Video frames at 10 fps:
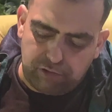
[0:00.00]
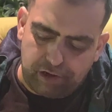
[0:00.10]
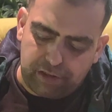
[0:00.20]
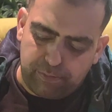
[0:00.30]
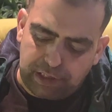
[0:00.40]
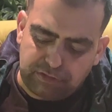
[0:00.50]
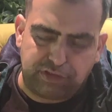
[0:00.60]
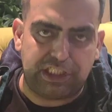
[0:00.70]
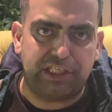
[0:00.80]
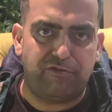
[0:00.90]
I got a bite of
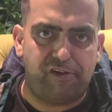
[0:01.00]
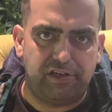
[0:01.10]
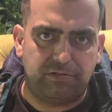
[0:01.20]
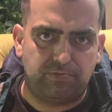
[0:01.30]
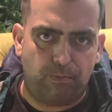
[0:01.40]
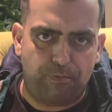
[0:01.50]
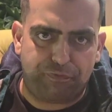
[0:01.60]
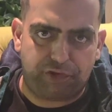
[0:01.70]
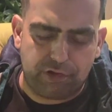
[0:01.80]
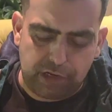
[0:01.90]
chicken first.
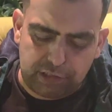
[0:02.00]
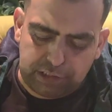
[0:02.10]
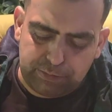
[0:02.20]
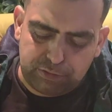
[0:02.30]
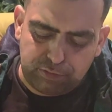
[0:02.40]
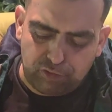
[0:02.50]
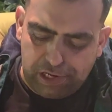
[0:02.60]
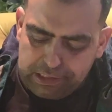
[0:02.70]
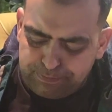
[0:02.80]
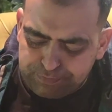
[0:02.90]
Chicken seems to be
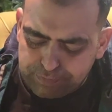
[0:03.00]
okay.